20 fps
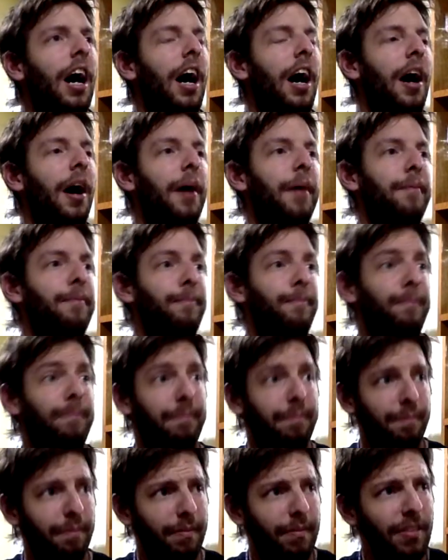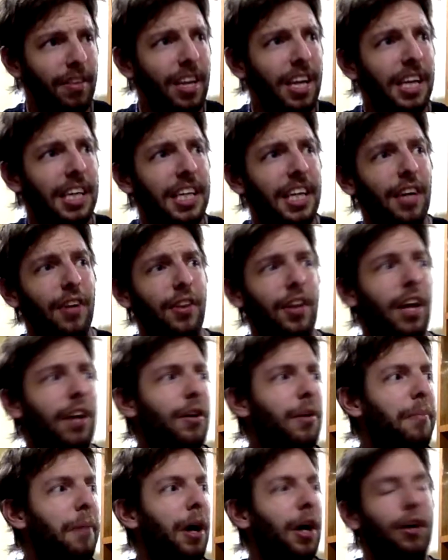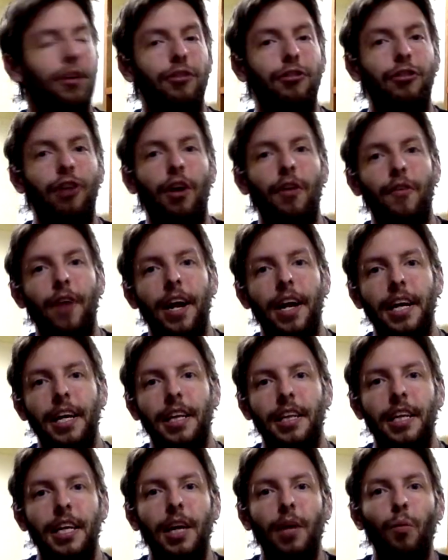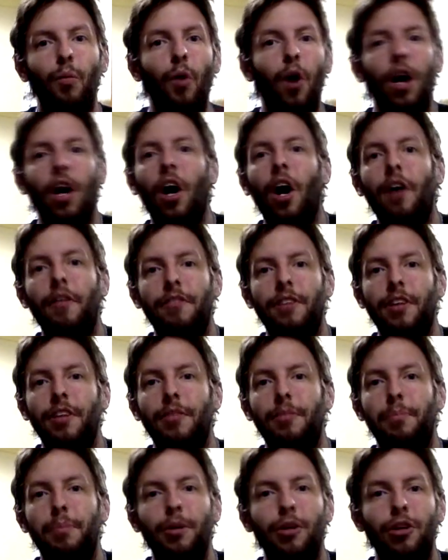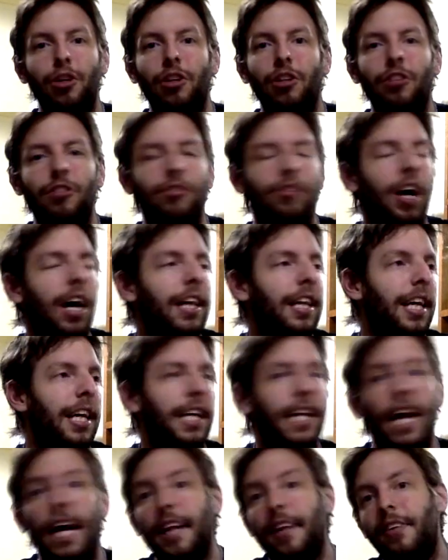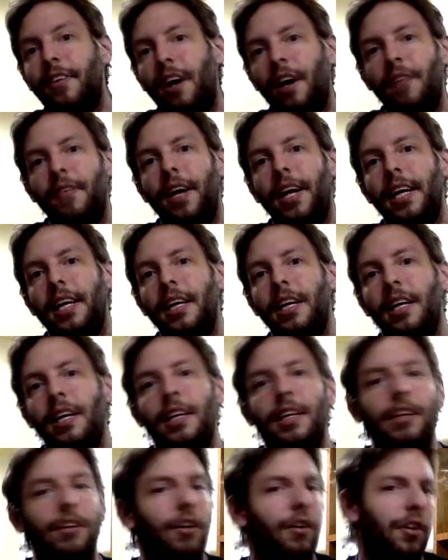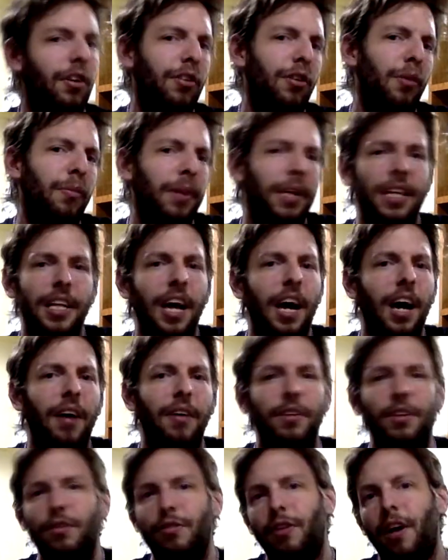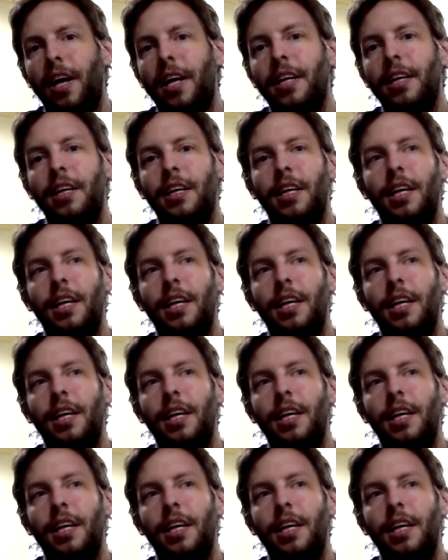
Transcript: Gil Thunder and Margaret just aren't ready. They get one off to the push to the side like, yeah, they're not ready. They already told me, no, it's fine.